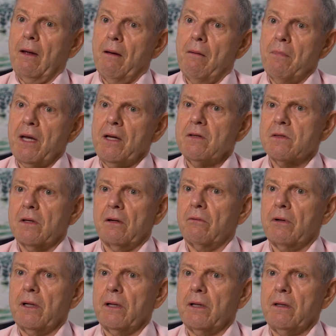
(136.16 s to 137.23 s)
Amazing,
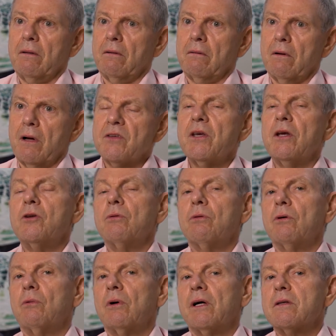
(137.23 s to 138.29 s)
really. I said to
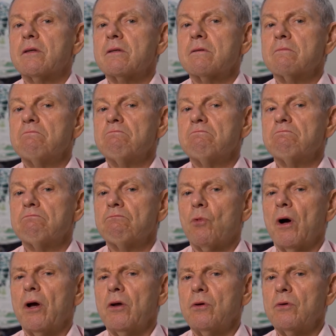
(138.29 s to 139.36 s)
her once,
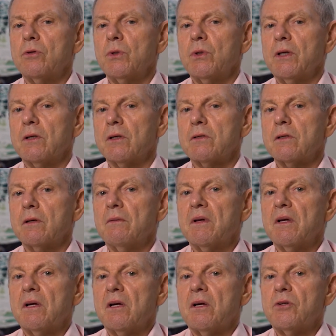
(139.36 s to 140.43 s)
why are you doing this?
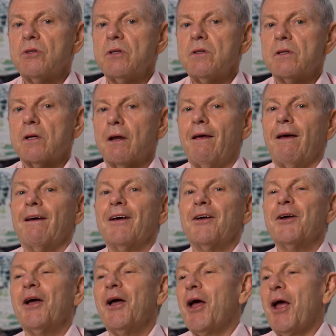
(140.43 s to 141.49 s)
She said,
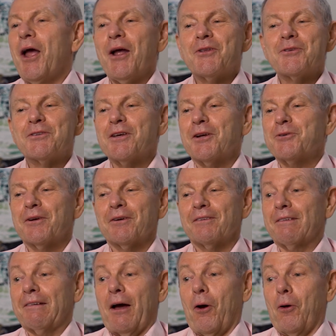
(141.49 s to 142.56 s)
it's such a
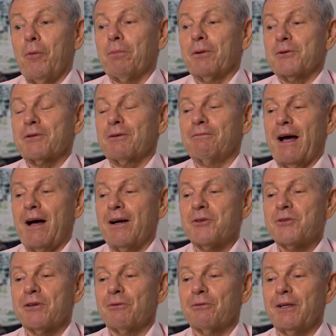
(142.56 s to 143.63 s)
hopeless
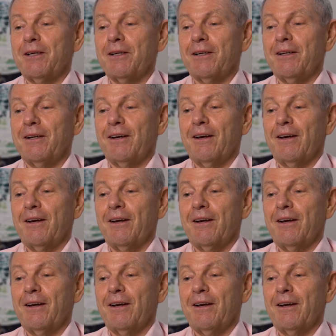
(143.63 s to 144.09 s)
answer, really.